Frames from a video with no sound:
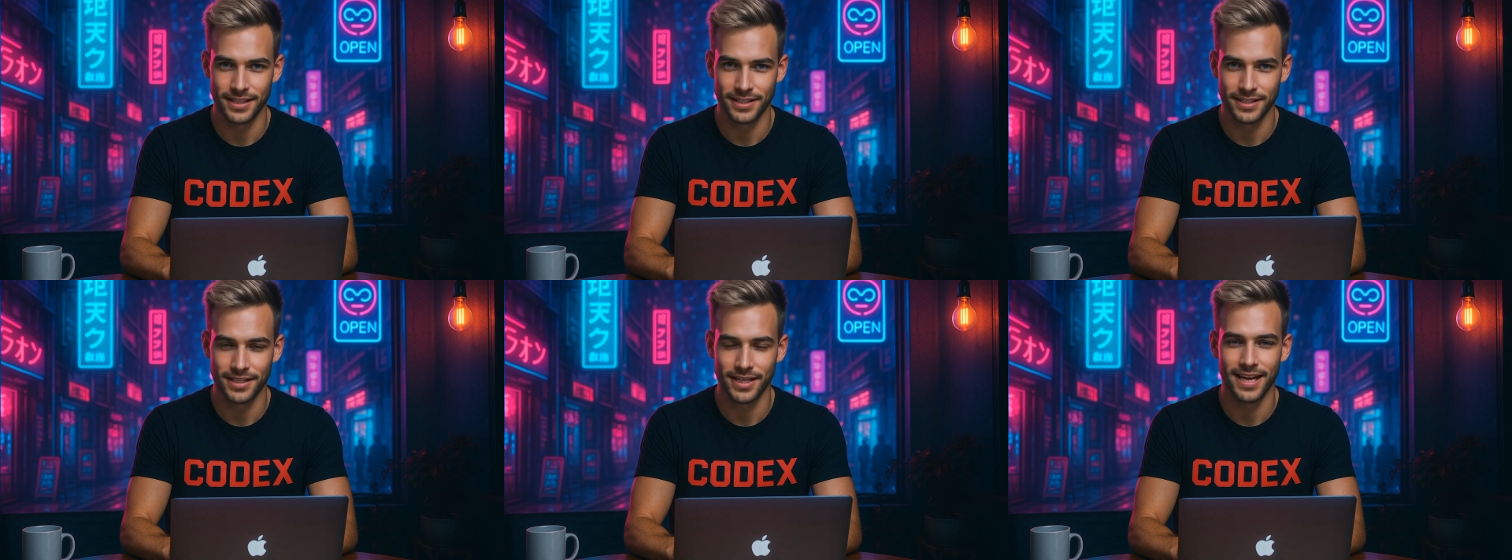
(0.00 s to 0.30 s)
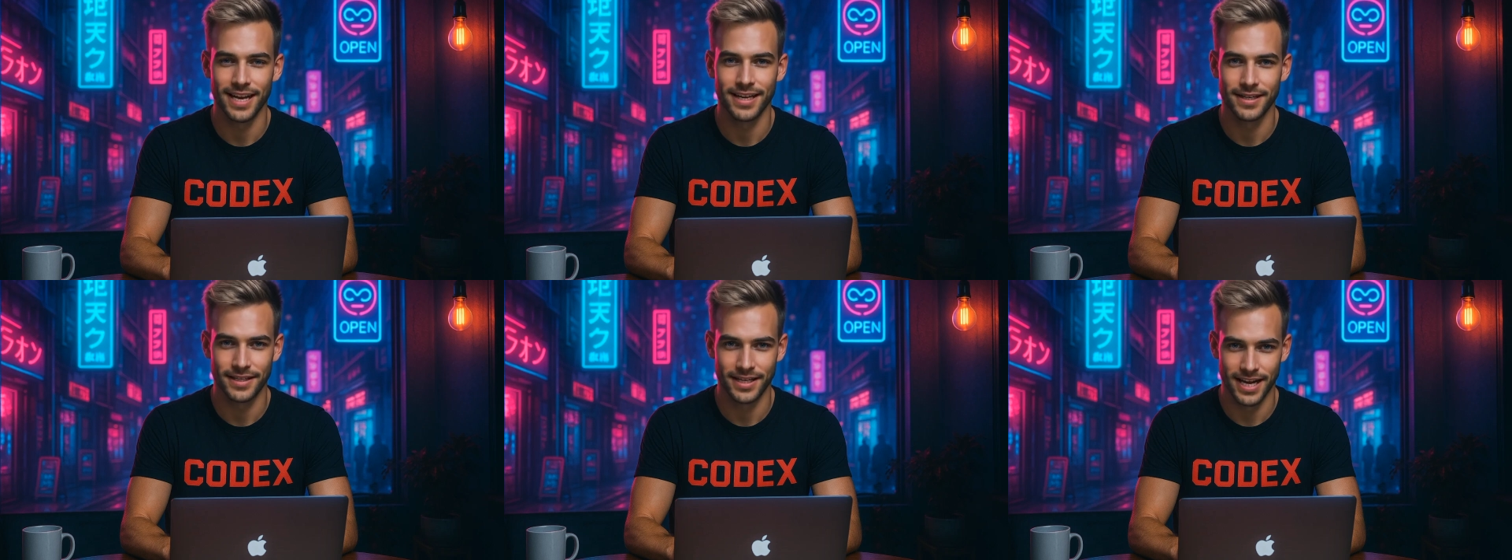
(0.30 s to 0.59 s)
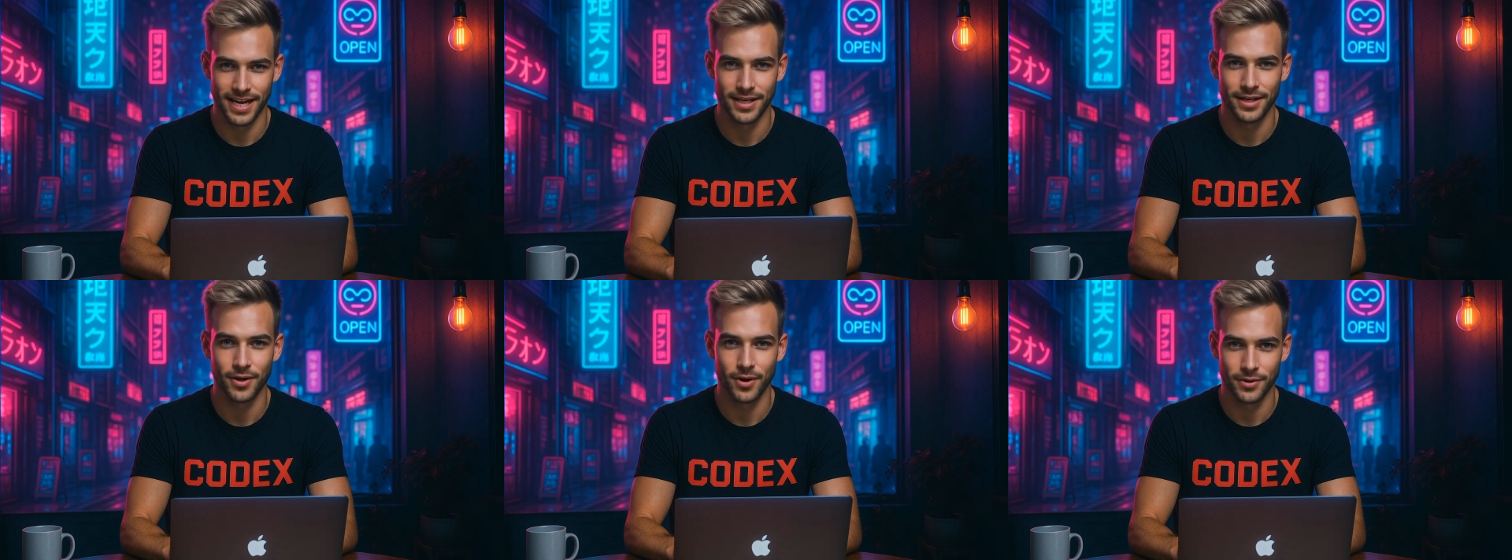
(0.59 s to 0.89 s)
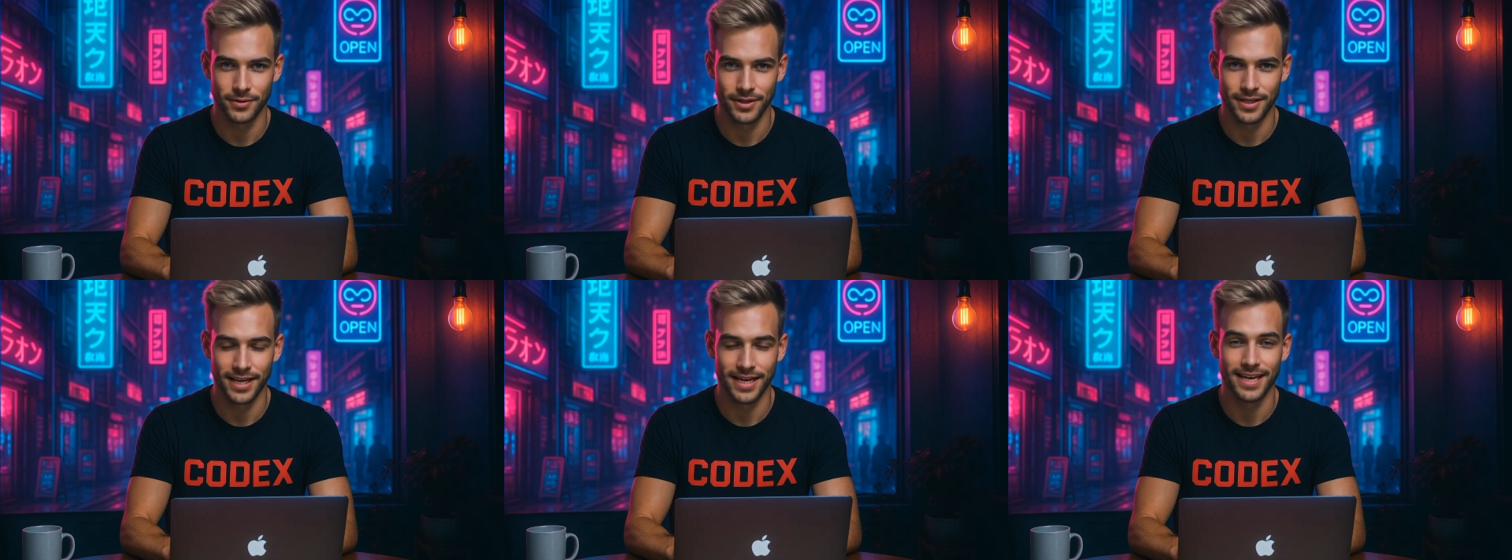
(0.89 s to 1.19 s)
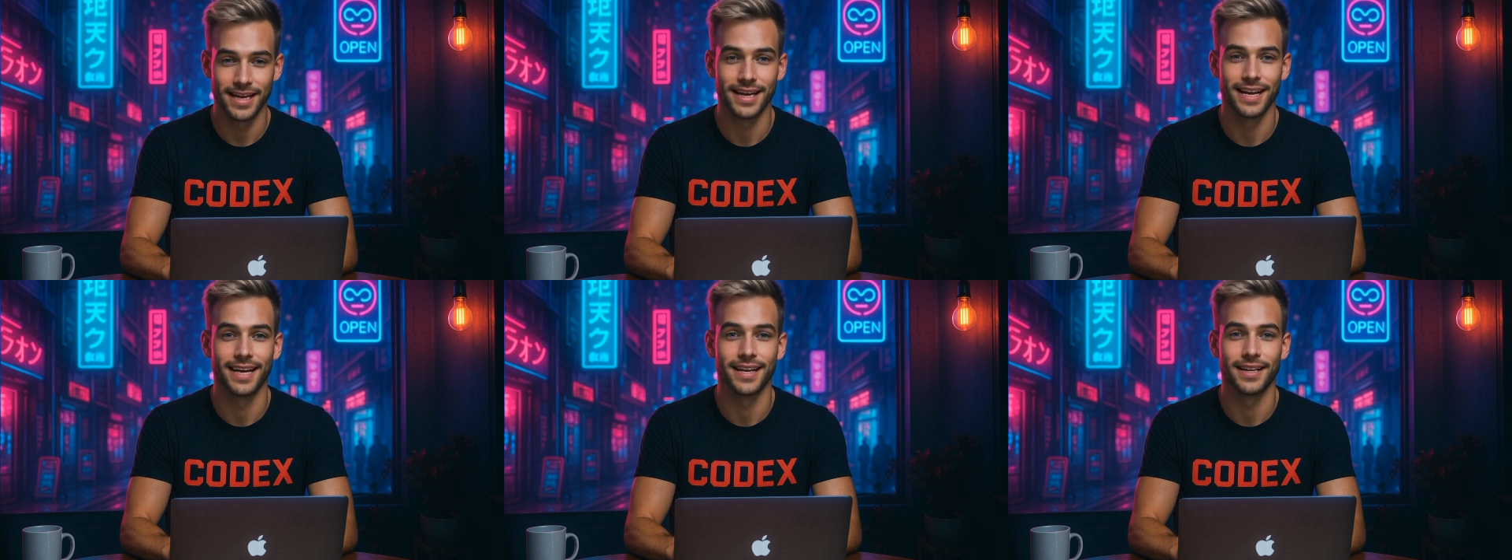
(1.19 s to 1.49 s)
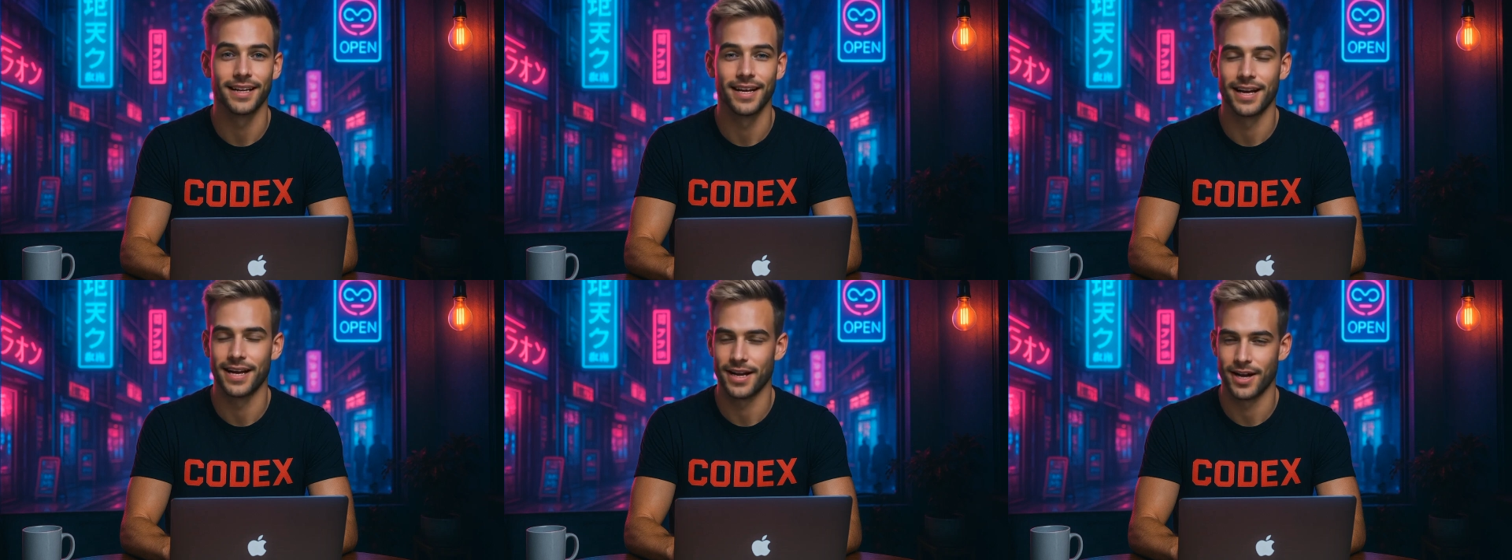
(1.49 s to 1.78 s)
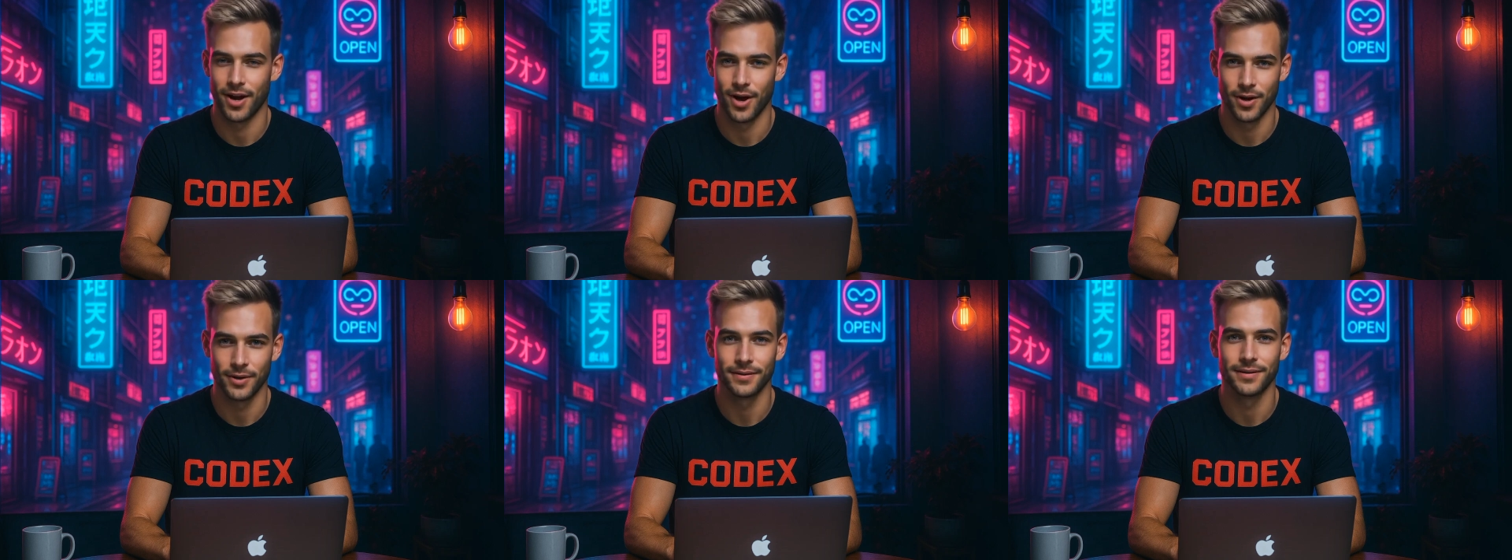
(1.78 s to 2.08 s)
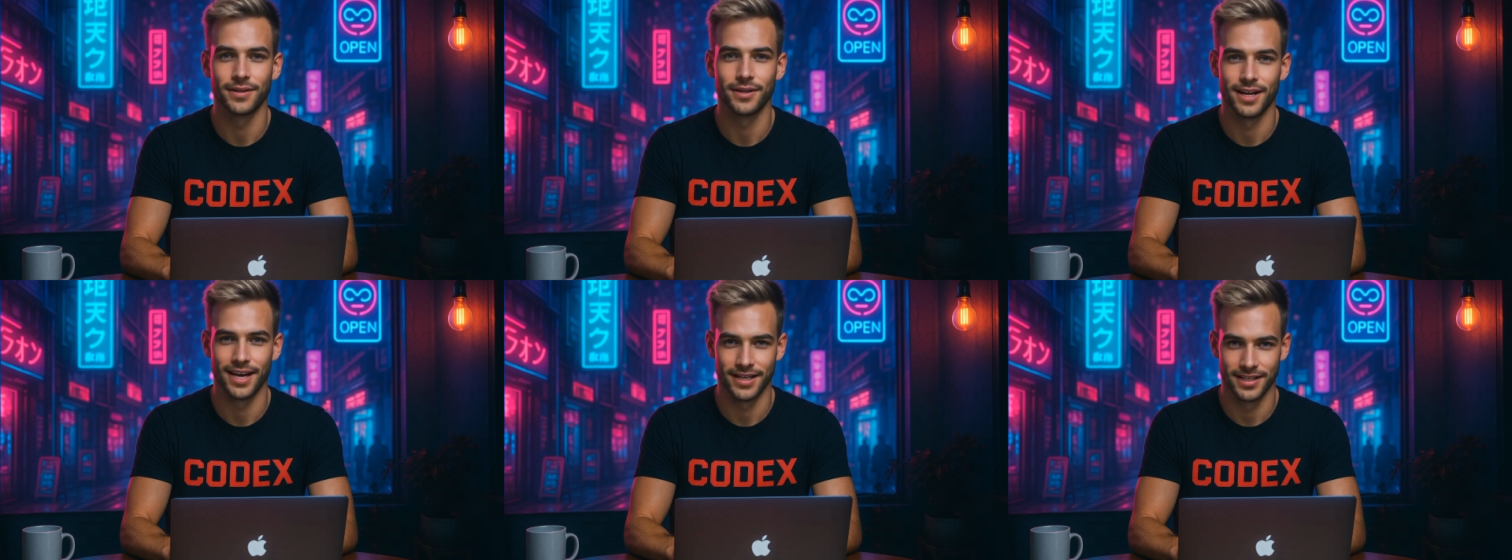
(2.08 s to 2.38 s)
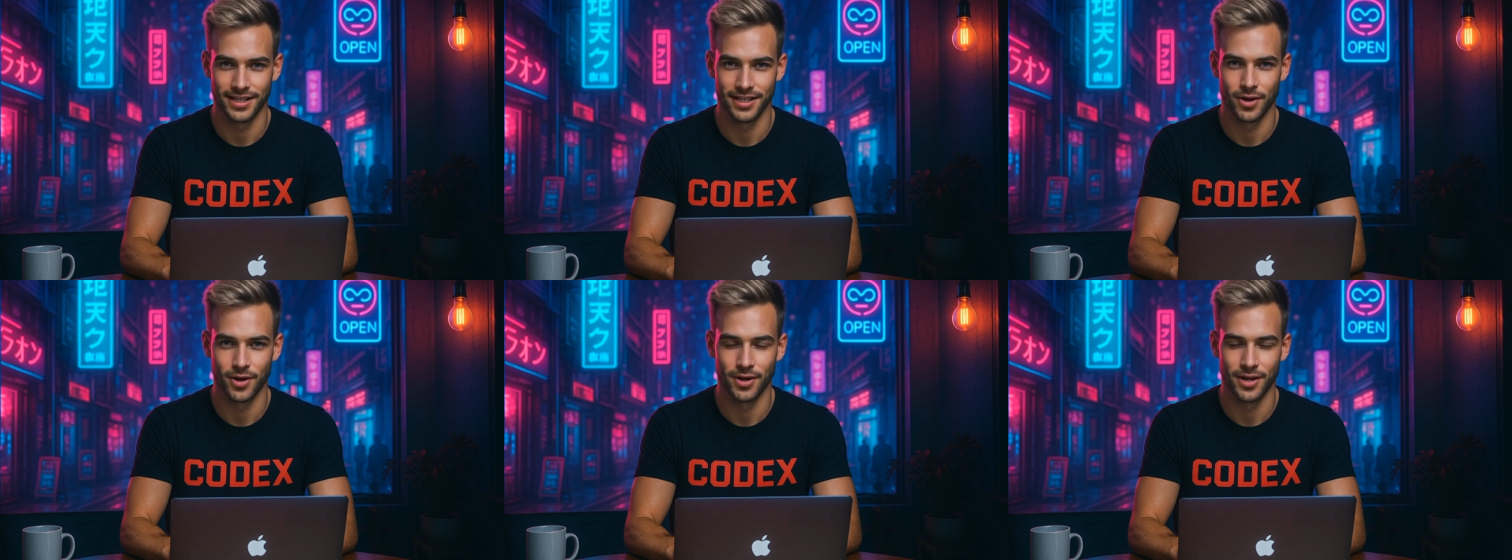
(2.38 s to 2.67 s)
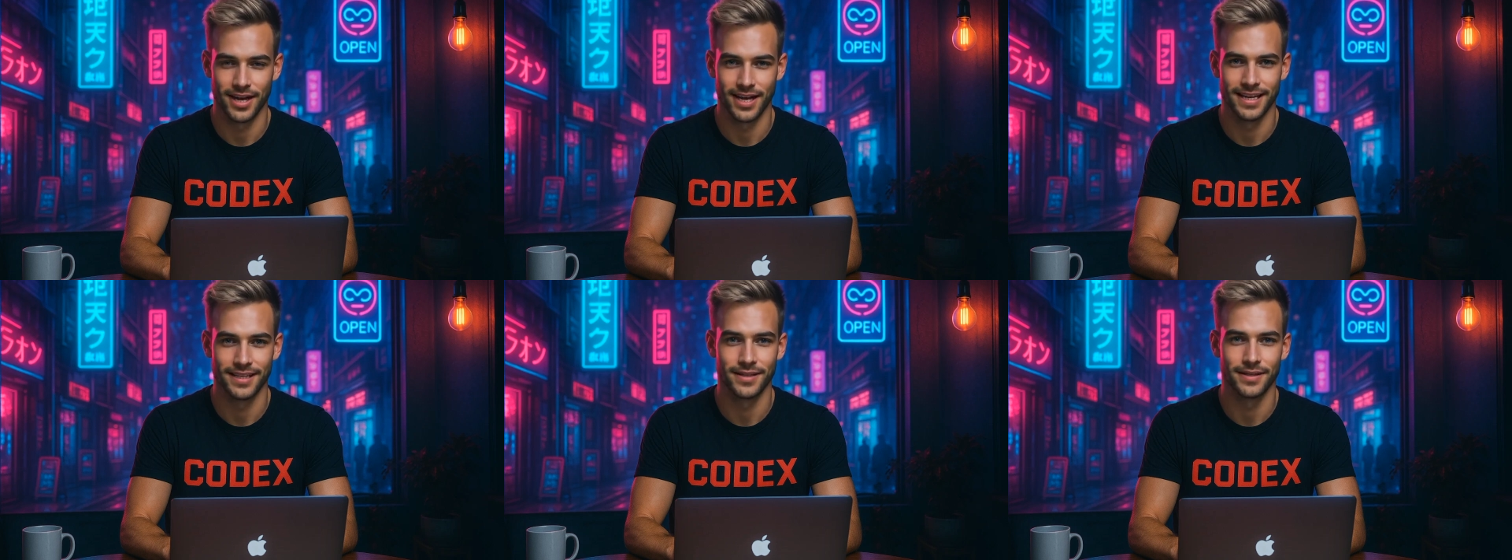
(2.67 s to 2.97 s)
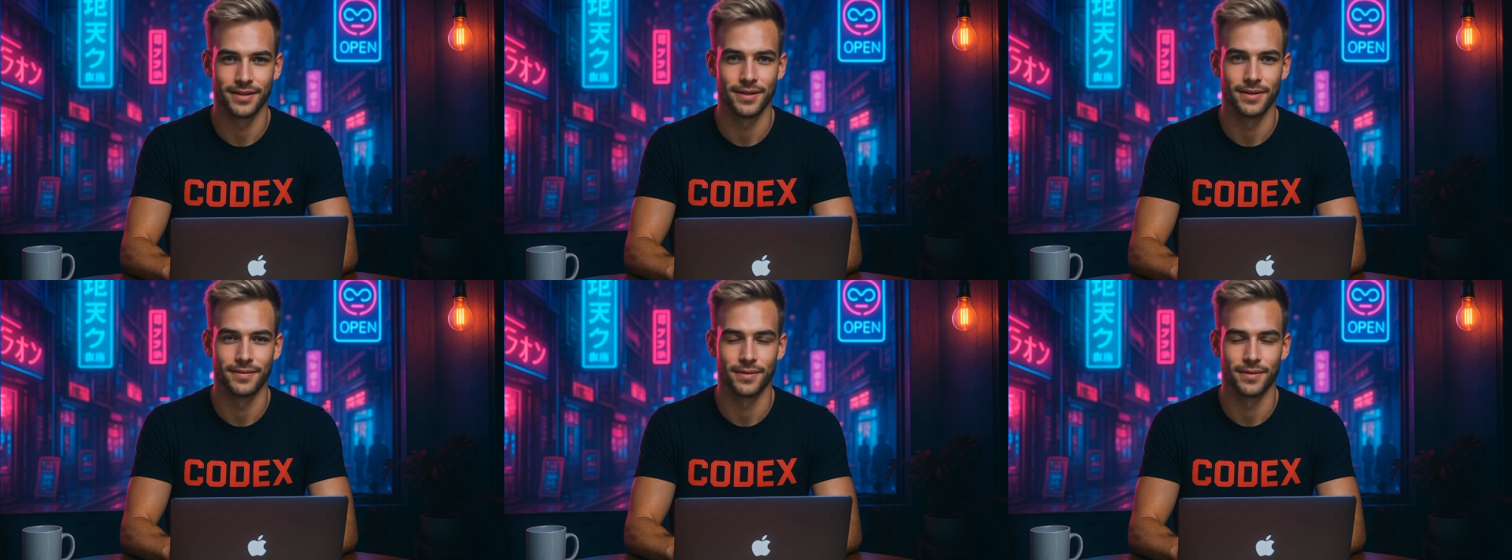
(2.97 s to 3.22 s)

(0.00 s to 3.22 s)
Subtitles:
chat.openai.com/codex,